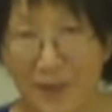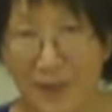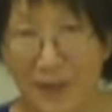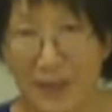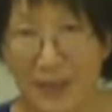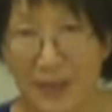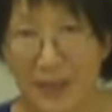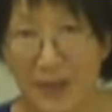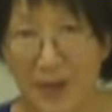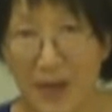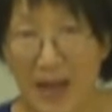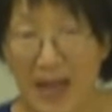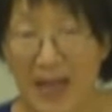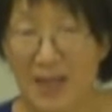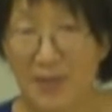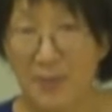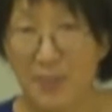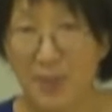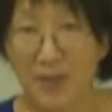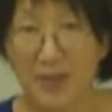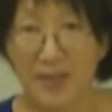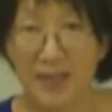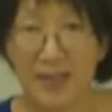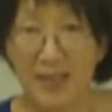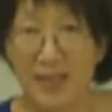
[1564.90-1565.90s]
so
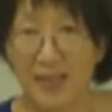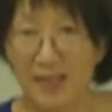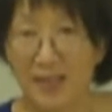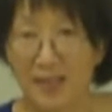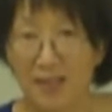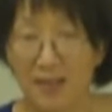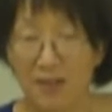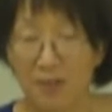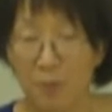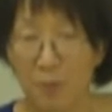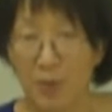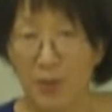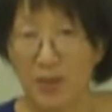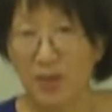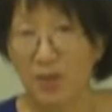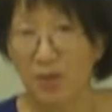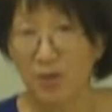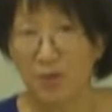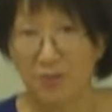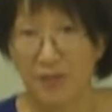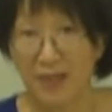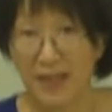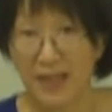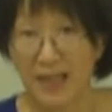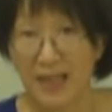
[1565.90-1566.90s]
animal is
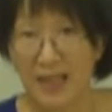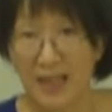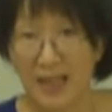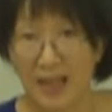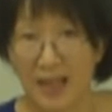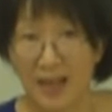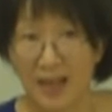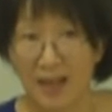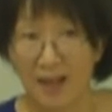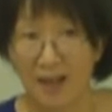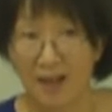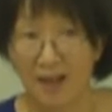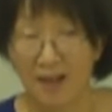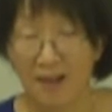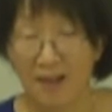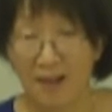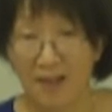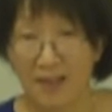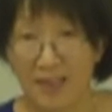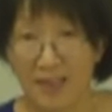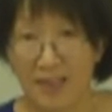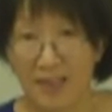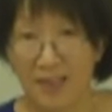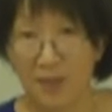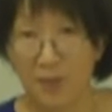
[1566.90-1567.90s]
wandering
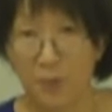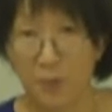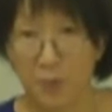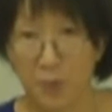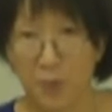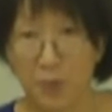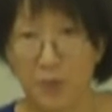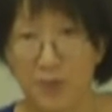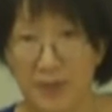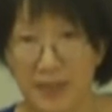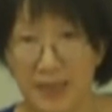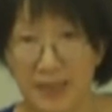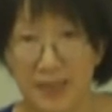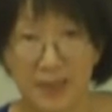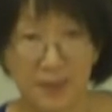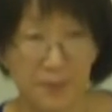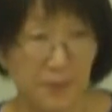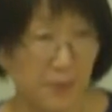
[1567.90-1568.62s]
in the forest.